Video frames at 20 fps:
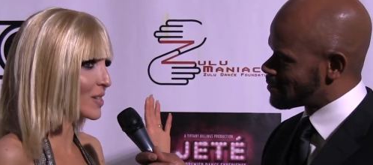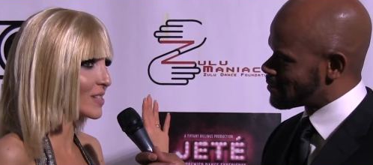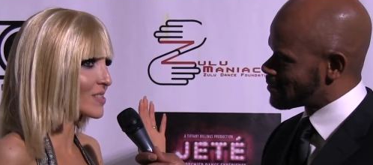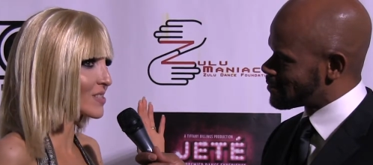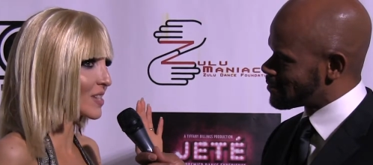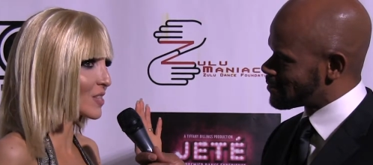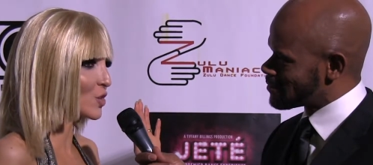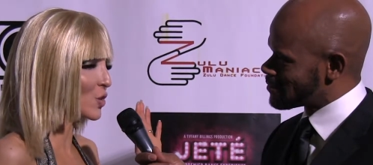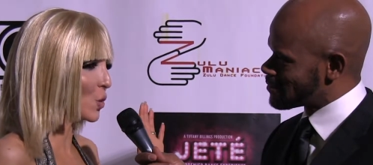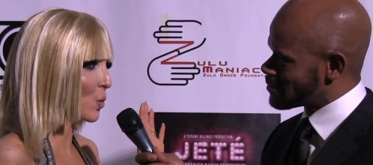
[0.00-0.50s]
Speaker 1: and I
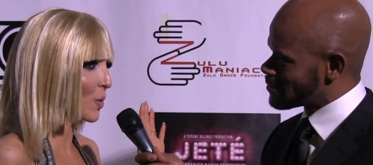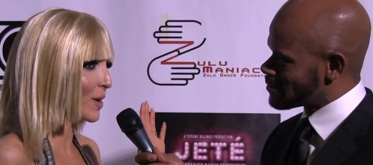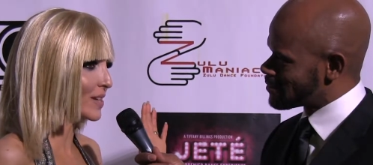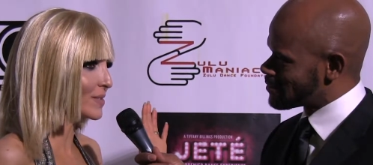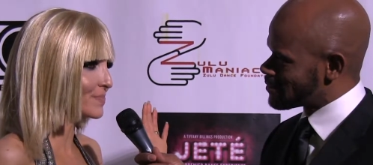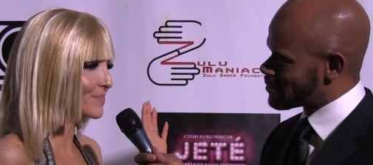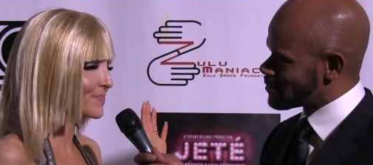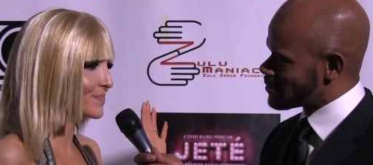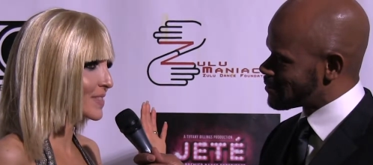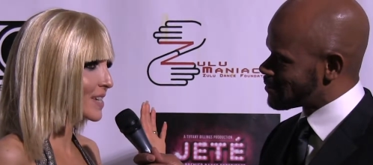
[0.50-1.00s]
said, you know
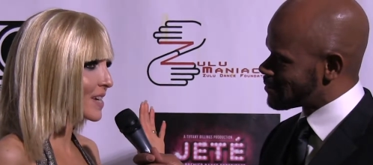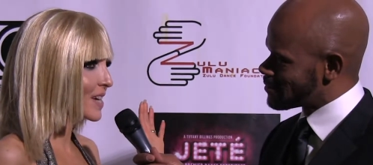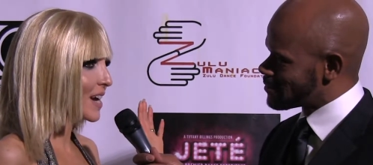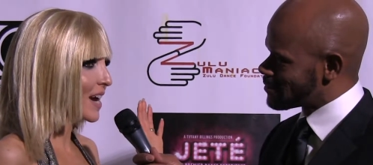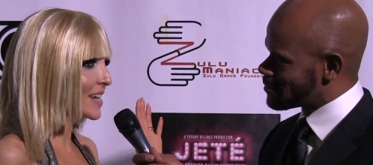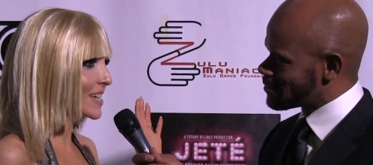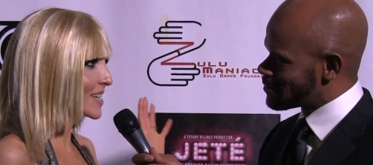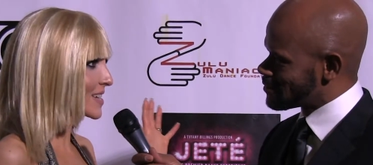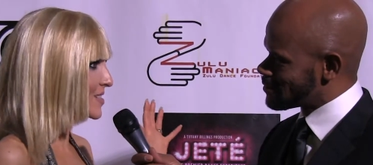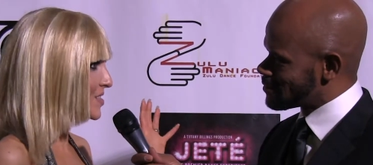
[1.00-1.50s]
what,
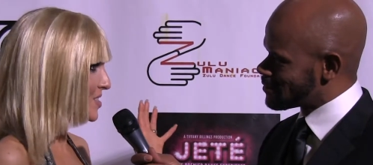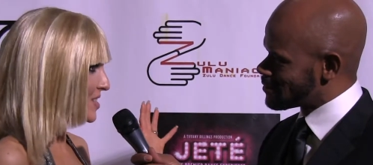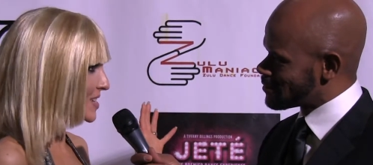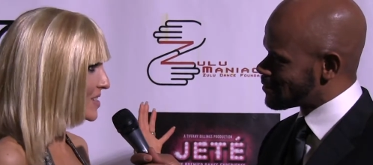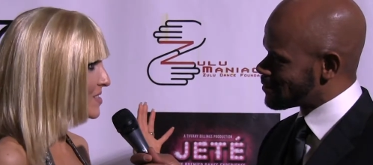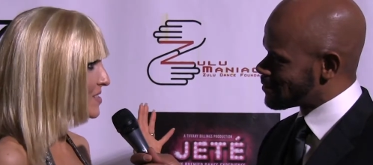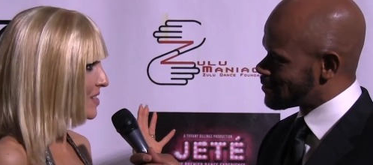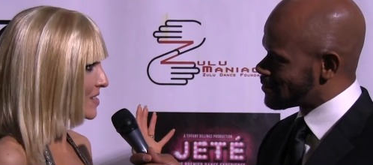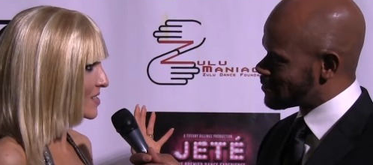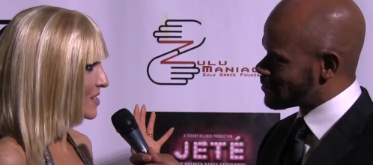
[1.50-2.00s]
I need to
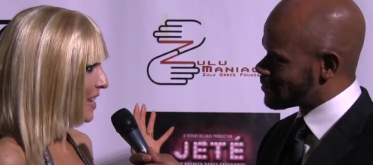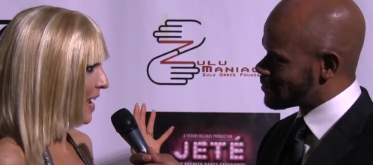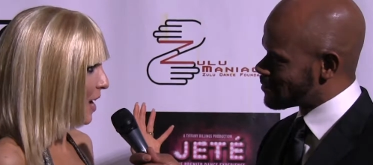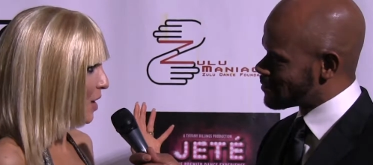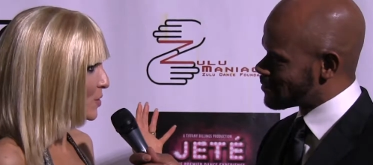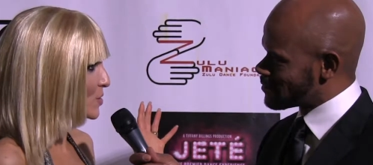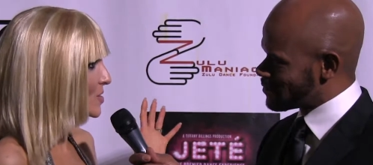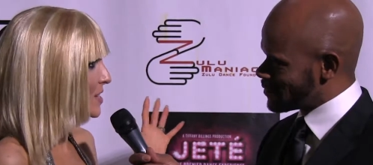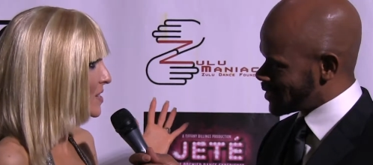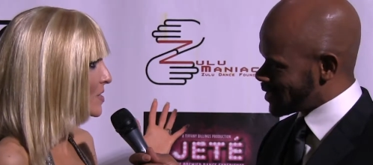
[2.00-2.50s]
seize this
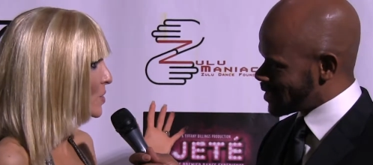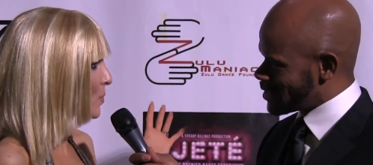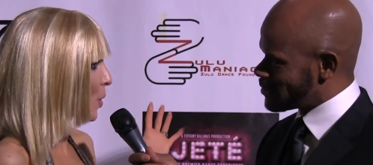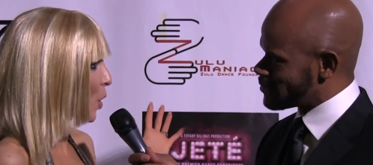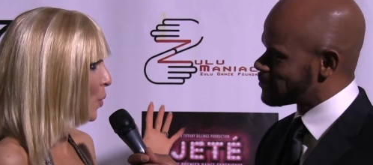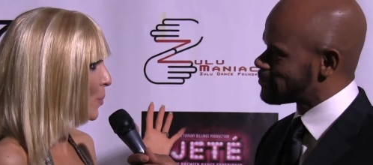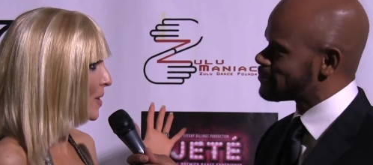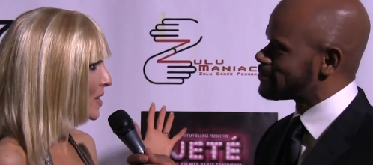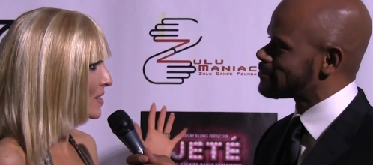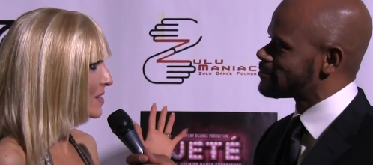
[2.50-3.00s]
now, seize the
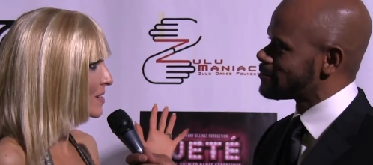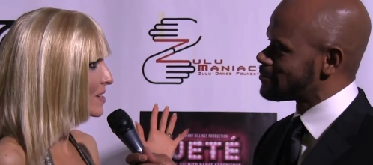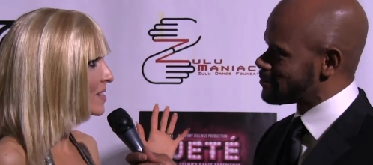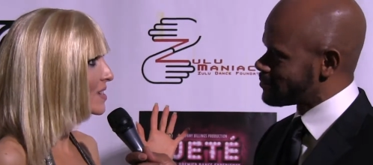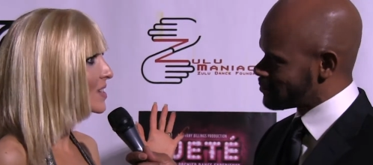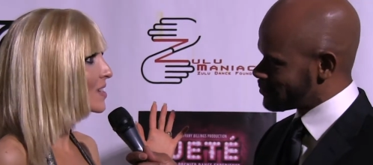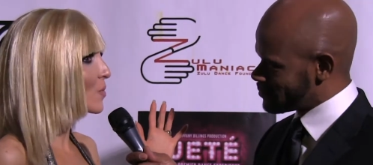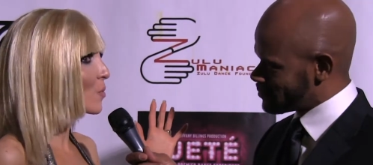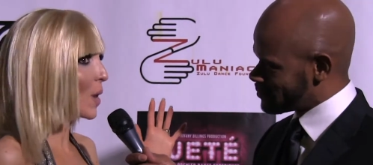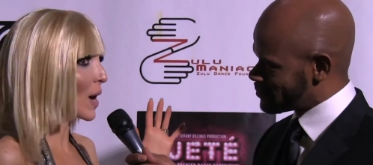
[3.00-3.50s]
moment
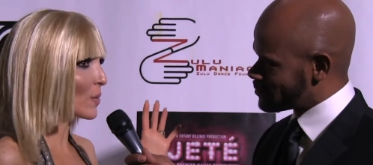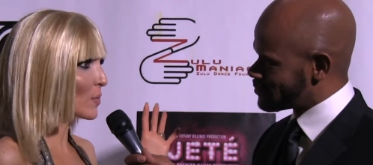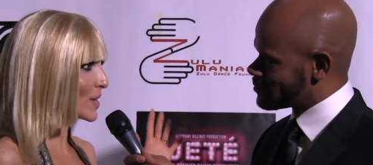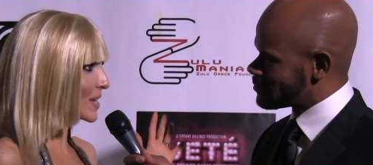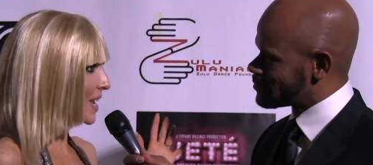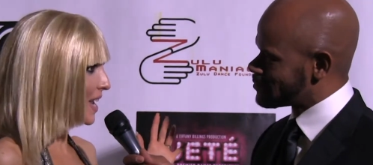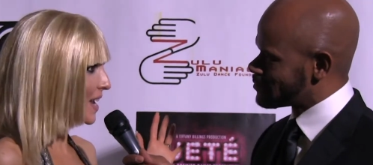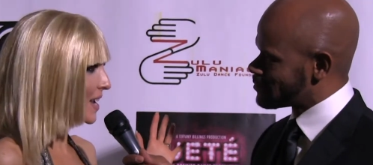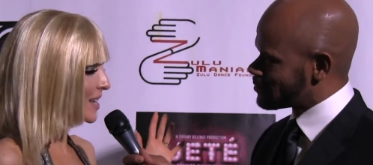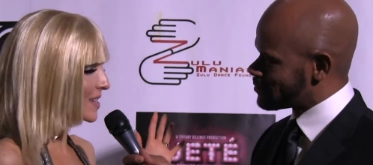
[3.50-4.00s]
while we
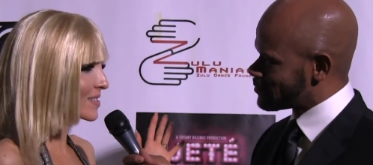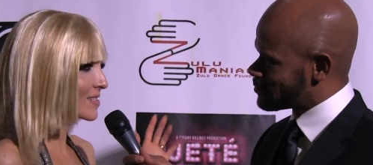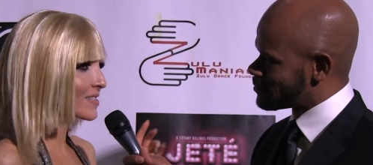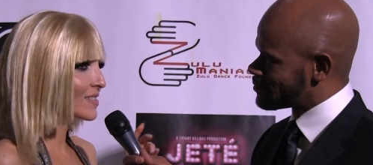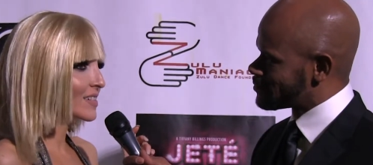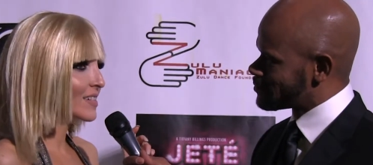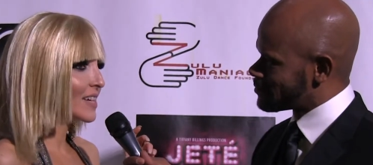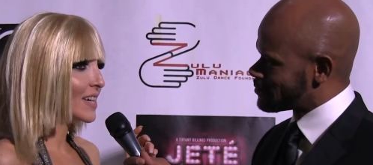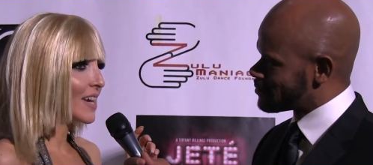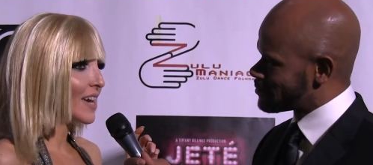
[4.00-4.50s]
can.
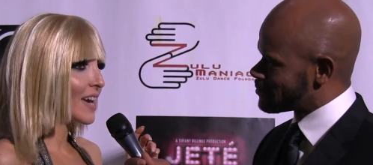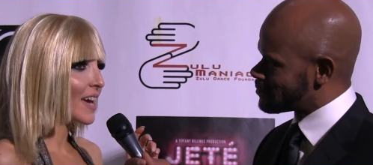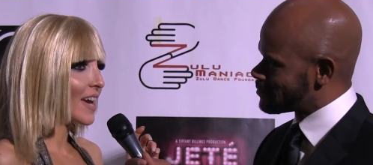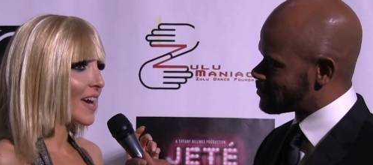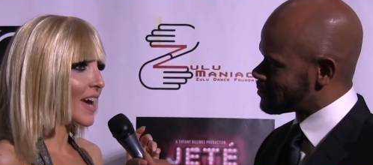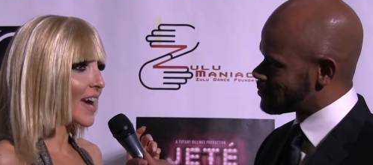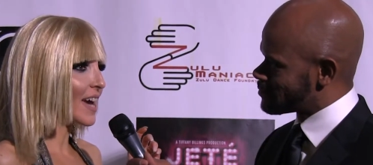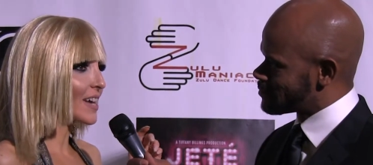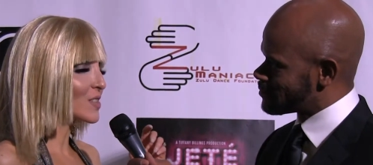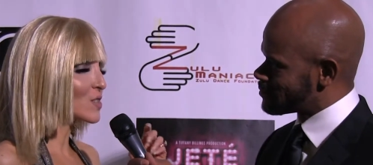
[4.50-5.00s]

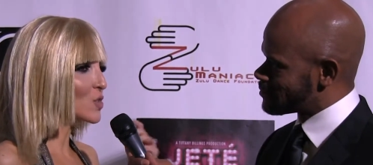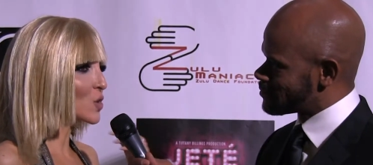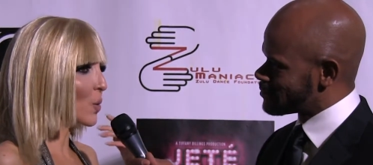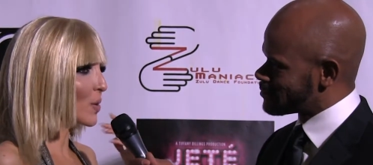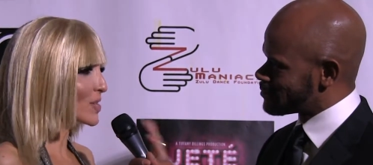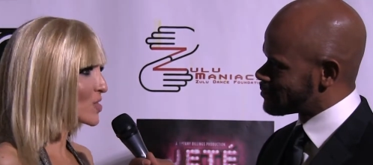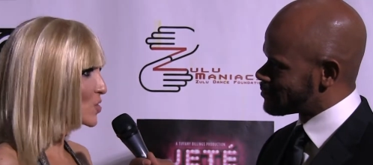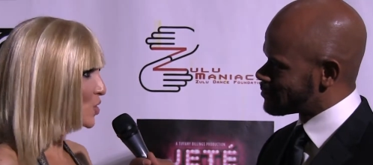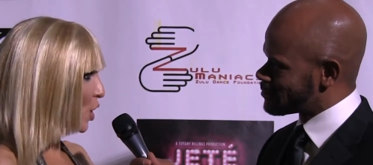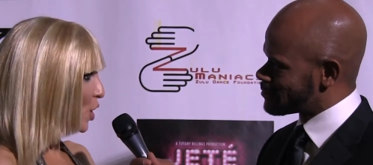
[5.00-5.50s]
And so
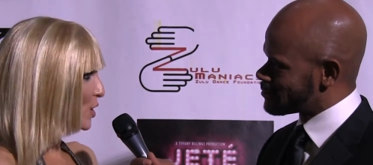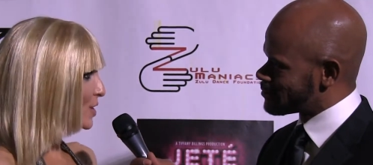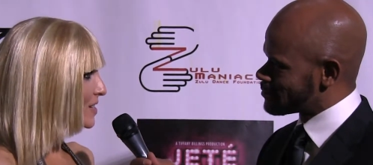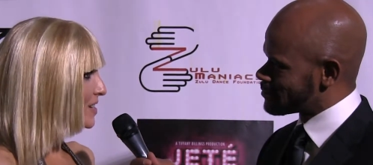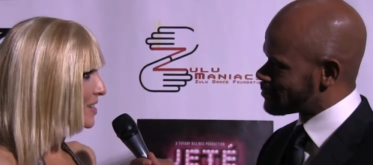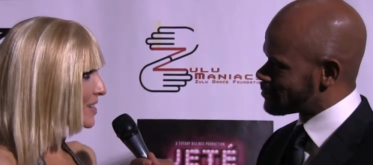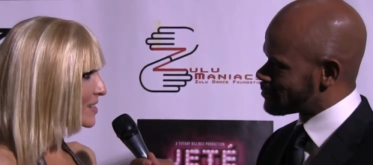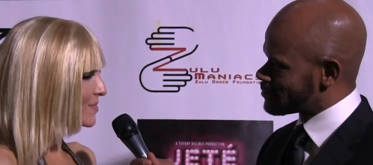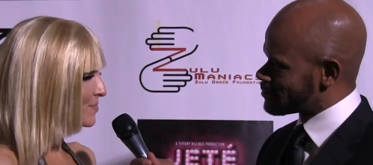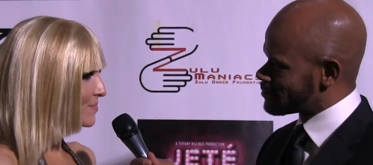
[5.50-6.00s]
I started
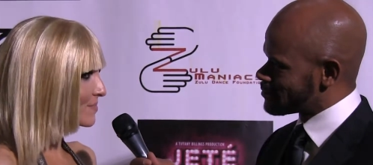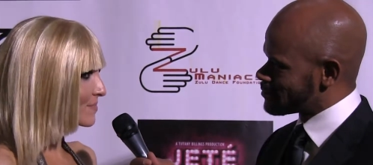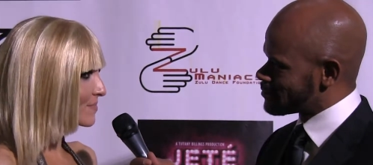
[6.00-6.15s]
it